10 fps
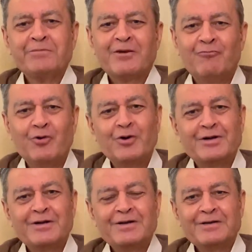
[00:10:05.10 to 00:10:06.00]
wood,
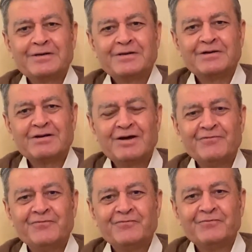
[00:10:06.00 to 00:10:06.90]
rough,
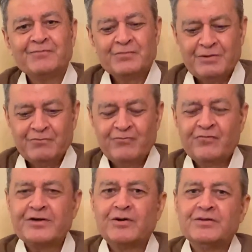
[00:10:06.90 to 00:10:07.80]
fit
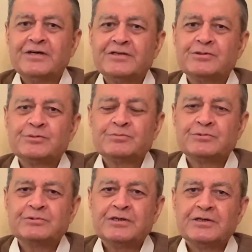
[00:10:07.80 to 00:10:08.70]
on their
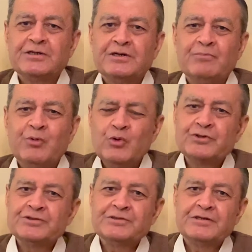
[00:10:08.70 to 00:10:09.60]
boots,
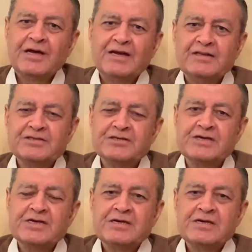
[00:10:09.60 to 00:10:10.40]
and they ski.